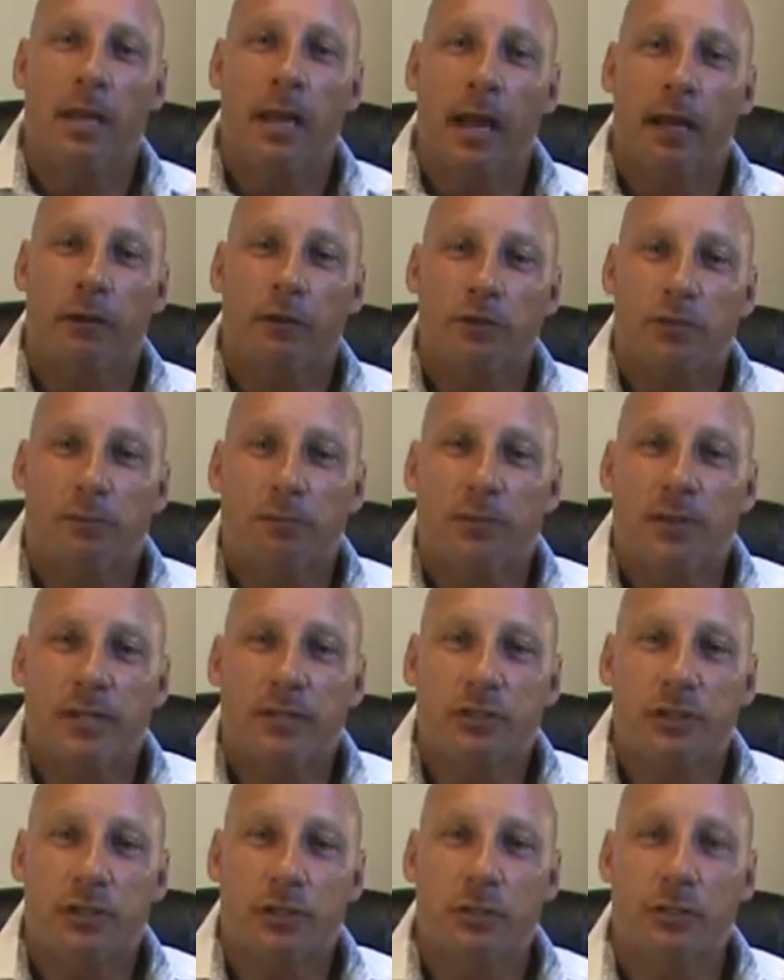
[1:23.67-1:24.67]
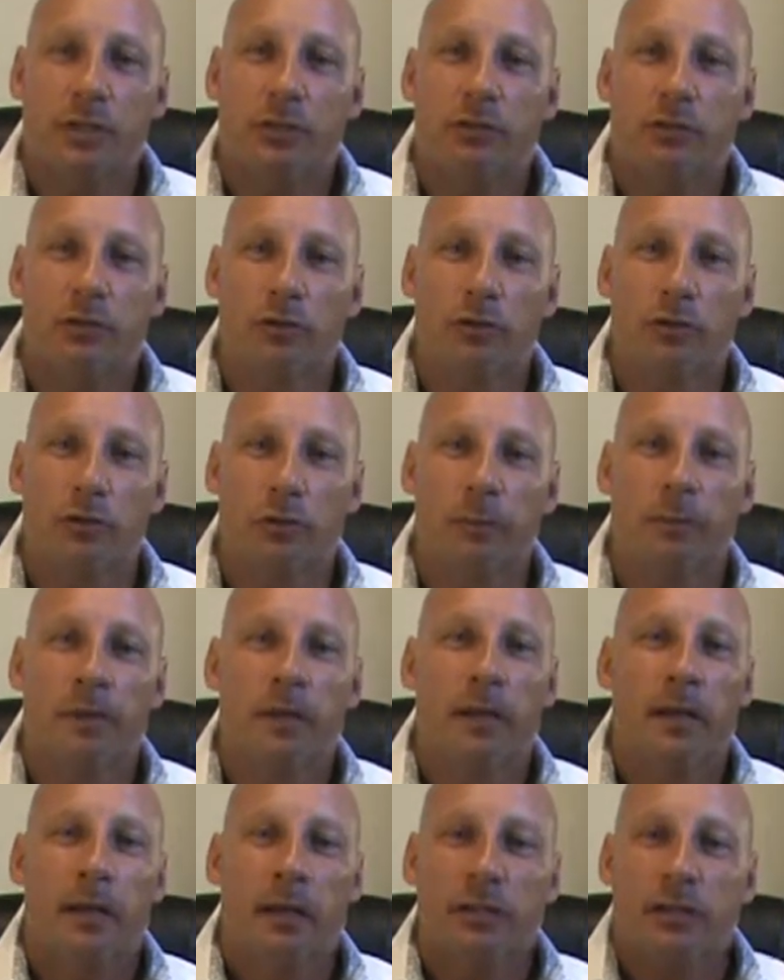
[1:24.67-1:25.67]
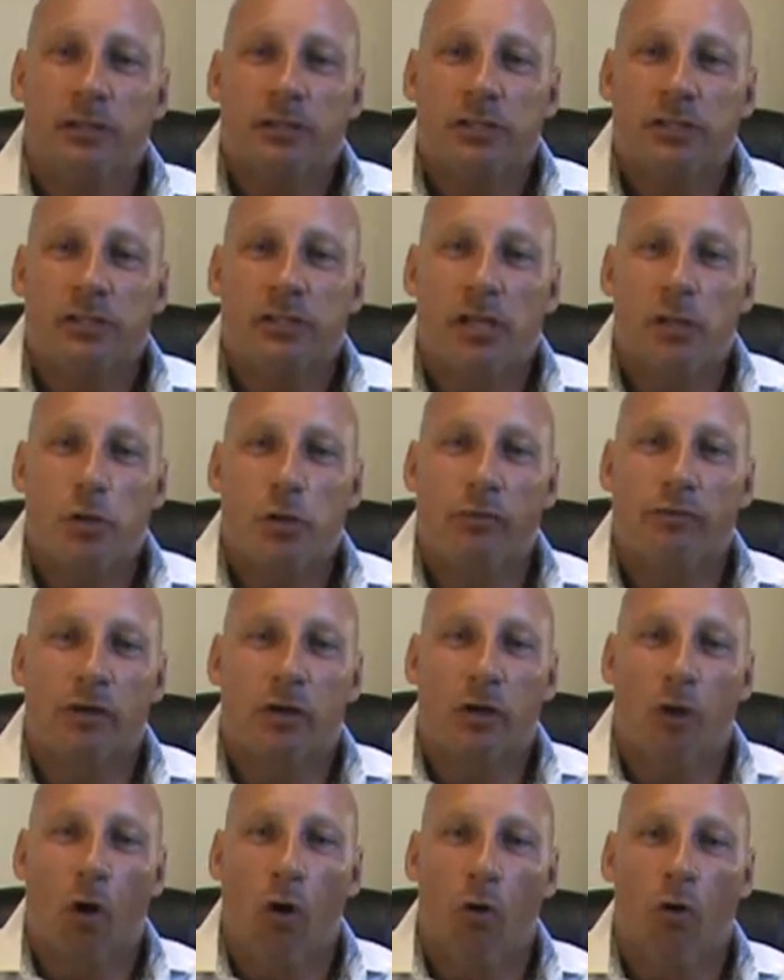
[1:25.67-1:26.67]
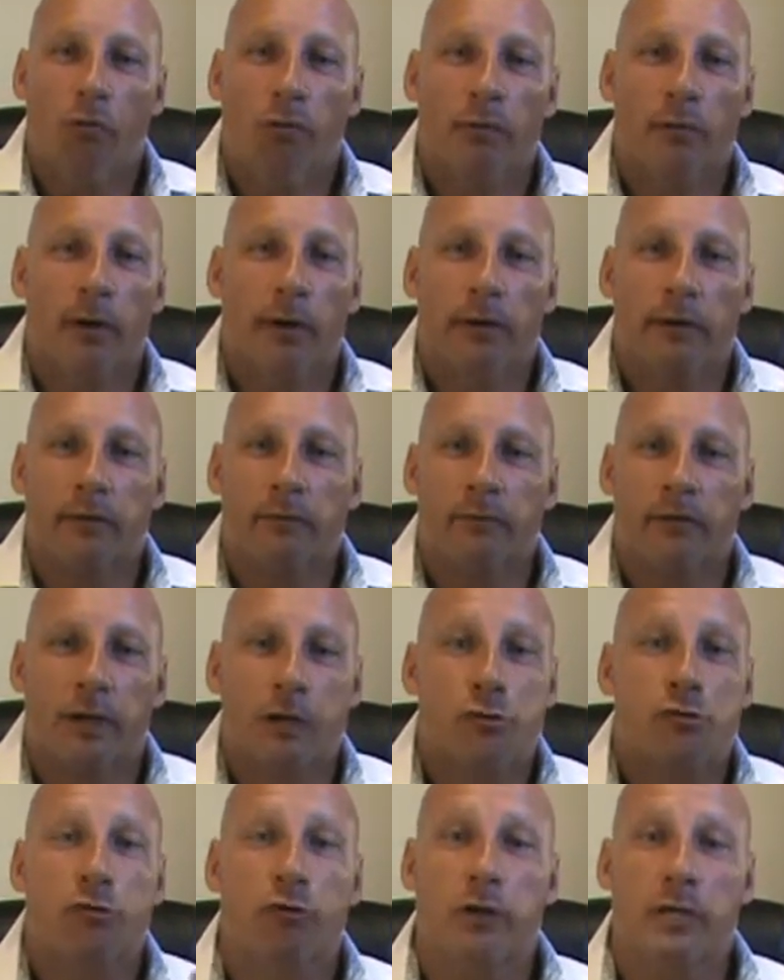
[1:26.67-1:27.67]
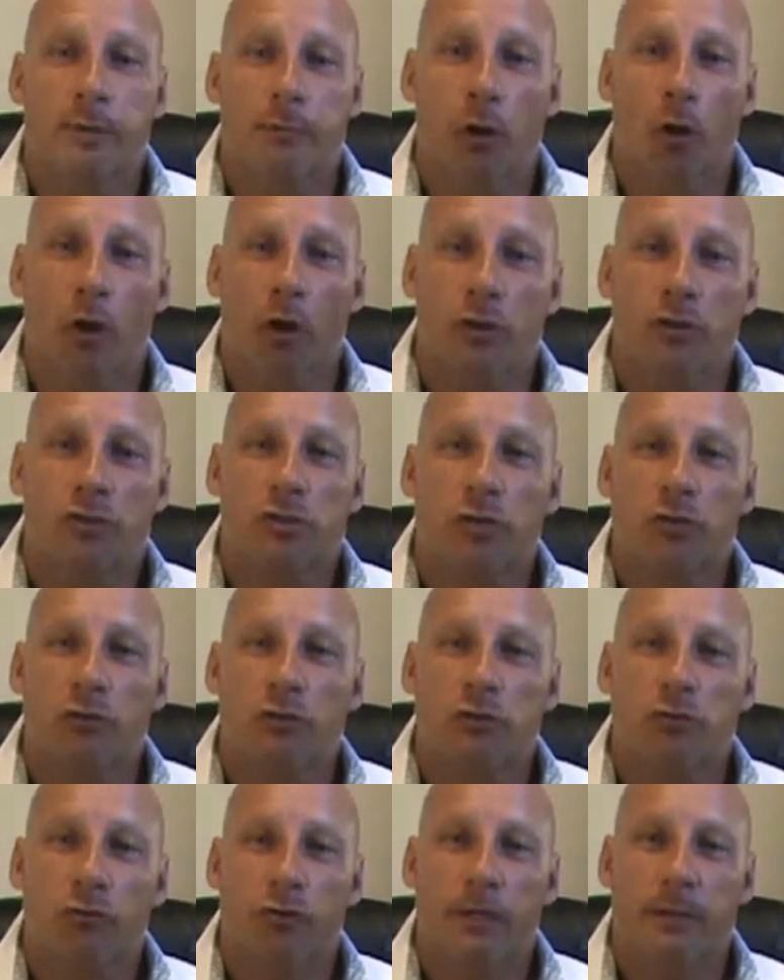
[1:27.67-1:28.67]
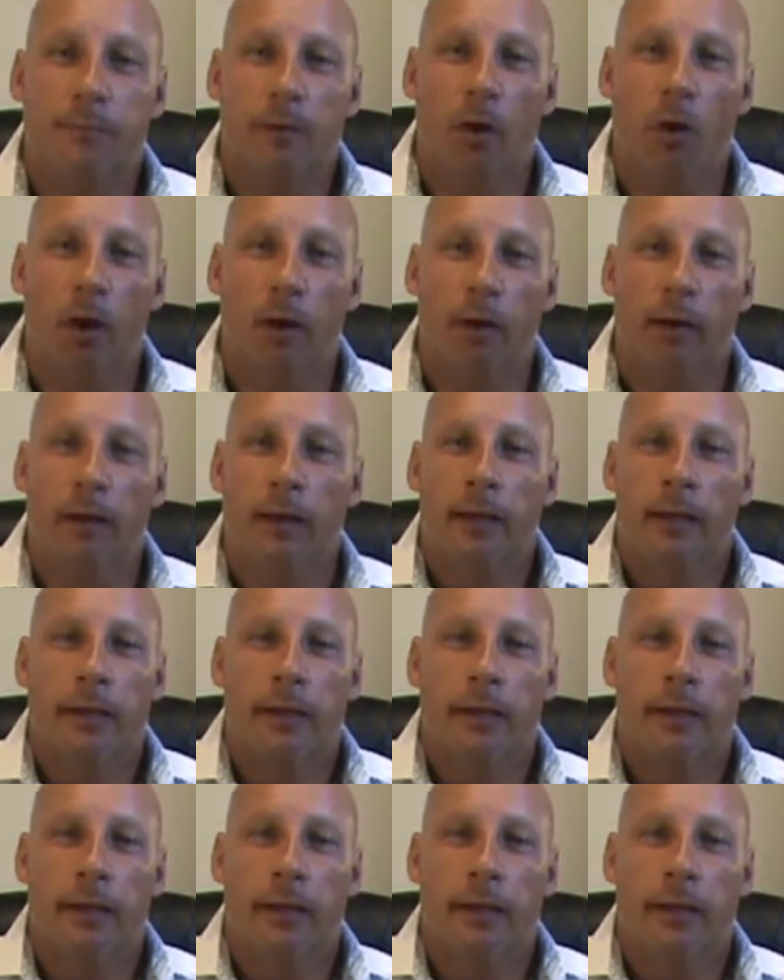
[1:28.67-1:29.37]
And there's some things that you can do. Let's just say you have a goal of a dream car, a certain dream car.